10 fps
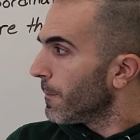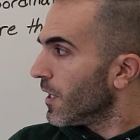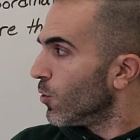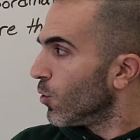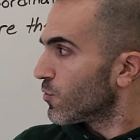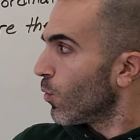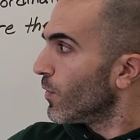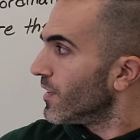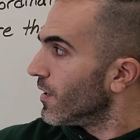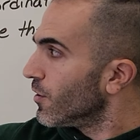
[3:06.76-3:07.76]
Okay, notice when
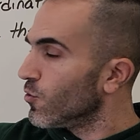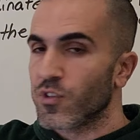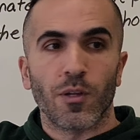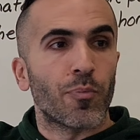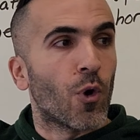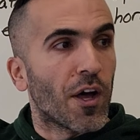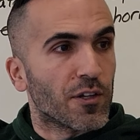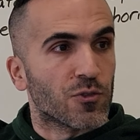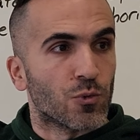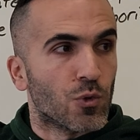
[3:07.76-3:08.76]
we did it using the
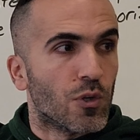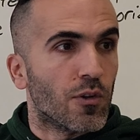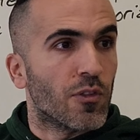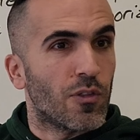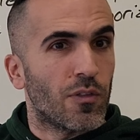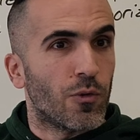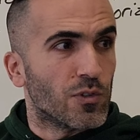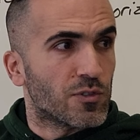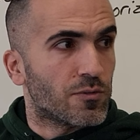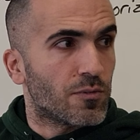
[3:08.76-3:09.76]
product rule, there
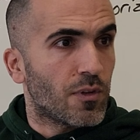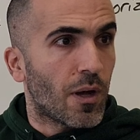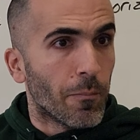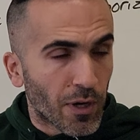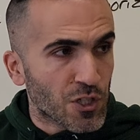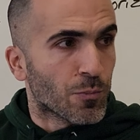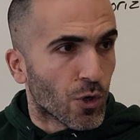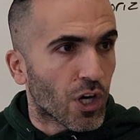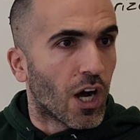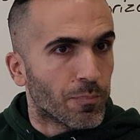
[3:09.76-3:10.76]
was a much
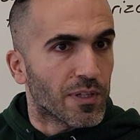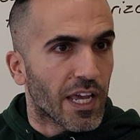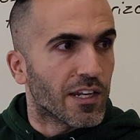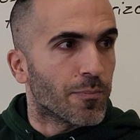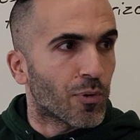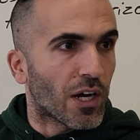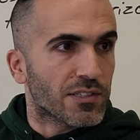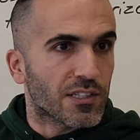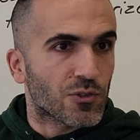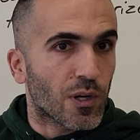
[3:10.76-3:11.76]
more complicated
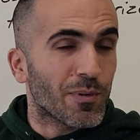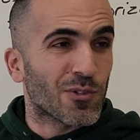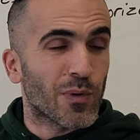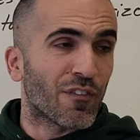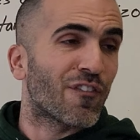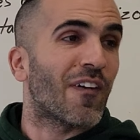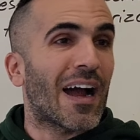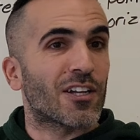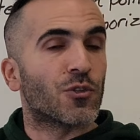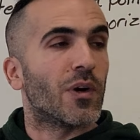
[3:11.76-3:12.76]
process, right? Because we have to
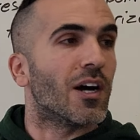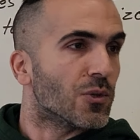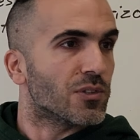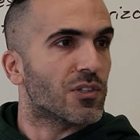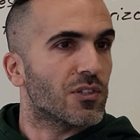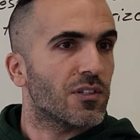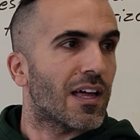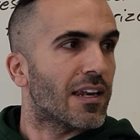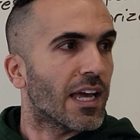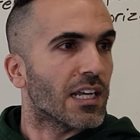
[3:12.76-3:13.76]
factor out
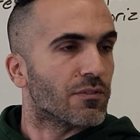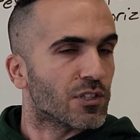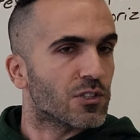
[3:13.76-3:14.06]
that negative